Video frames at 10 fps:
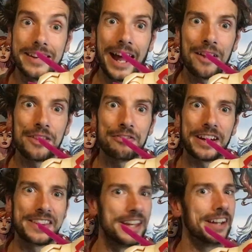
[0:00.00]
now the
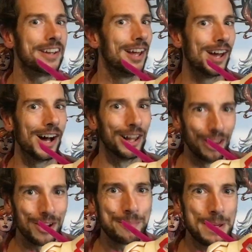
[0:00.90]
figure that a
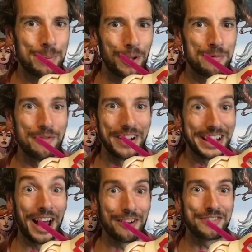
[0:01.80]
lot of people have been
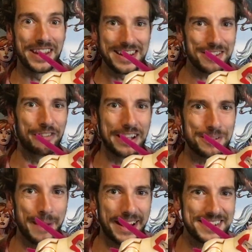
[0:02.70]
really after is the
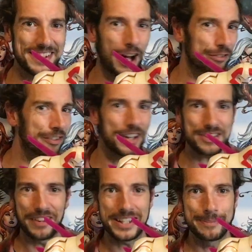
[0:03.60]
Phantom X. Our first
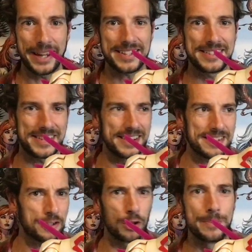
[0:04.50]
Phantom X since
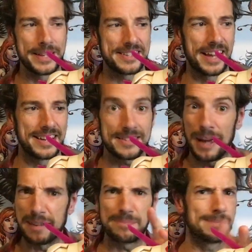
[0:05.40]
the Toy Biz days,
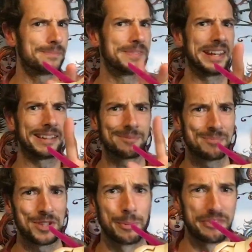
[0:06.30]
I think.
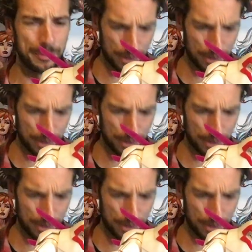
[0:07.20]
Stop me if I'm